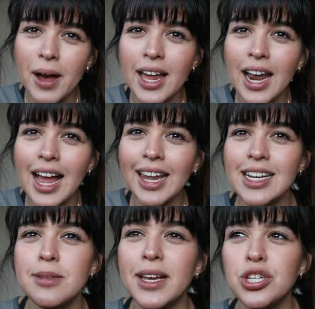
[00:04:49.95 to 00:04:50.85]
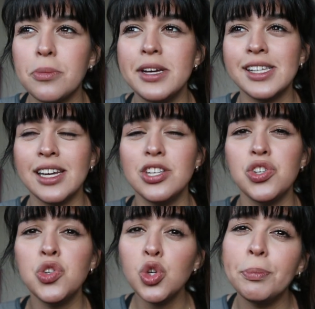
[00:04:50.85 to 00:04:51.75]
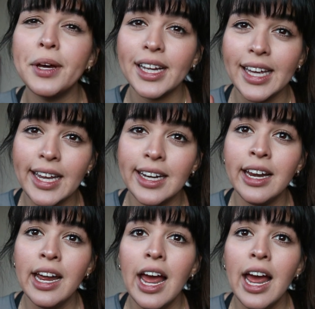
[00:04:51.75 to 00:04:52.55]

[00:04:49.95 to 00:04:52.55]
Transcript: but I like to make sure my skin is super clean.